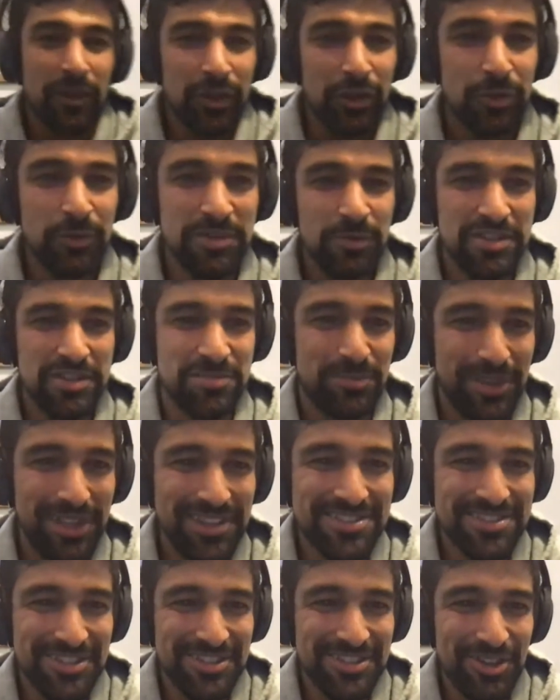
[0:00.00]
Who was
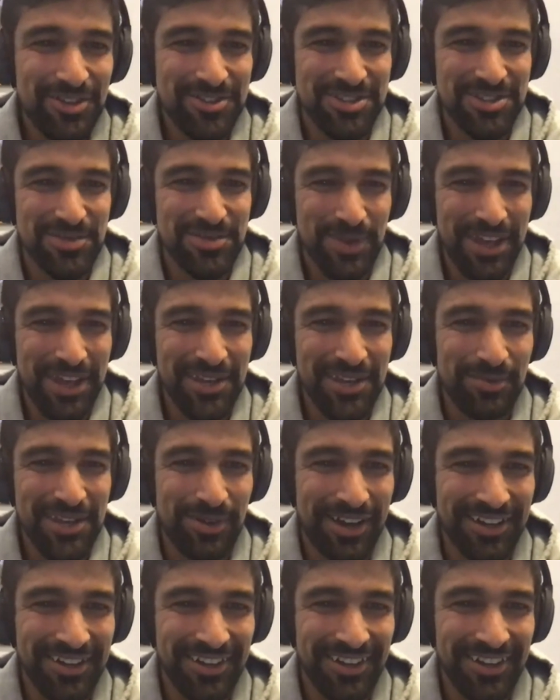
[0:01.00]
Ben Stokes' batting
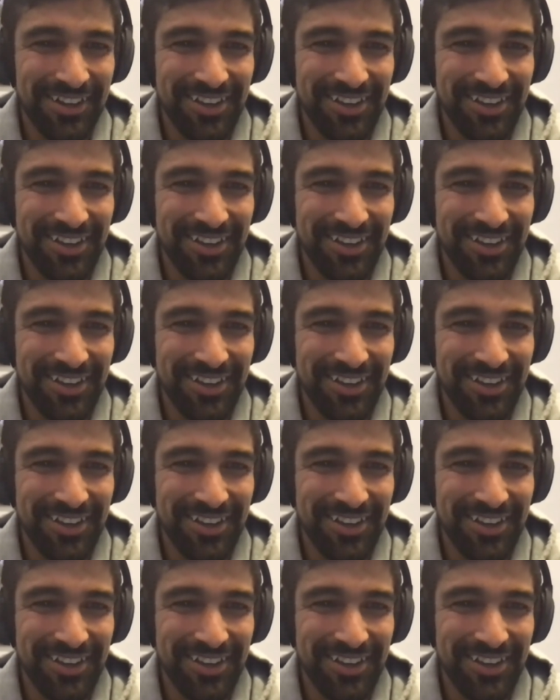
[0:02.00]
partner